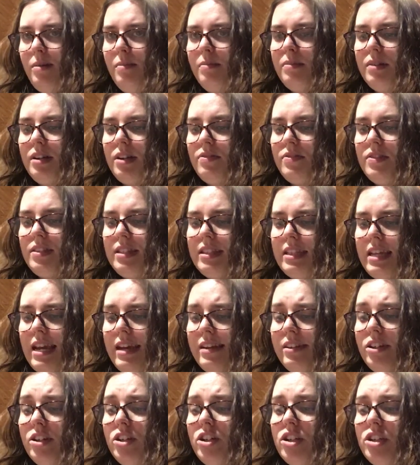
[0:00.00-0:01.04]
but if
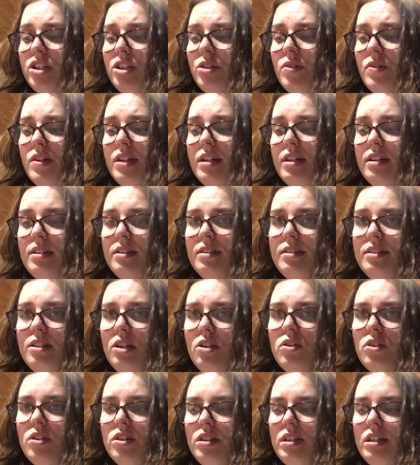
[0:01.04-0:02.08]
Santa could do it,
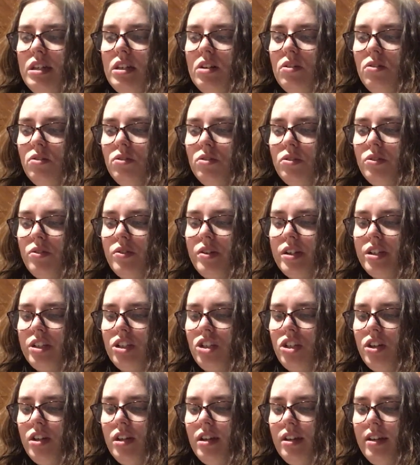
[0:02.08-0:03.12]
so could the old
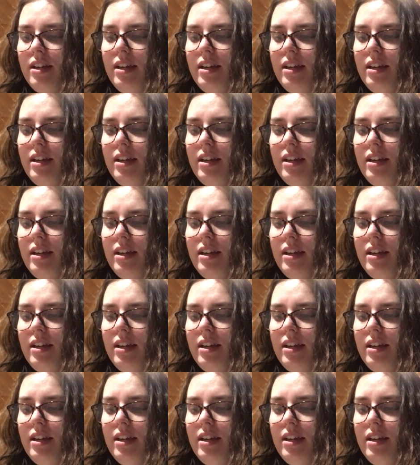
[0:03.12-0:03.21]
Grinch.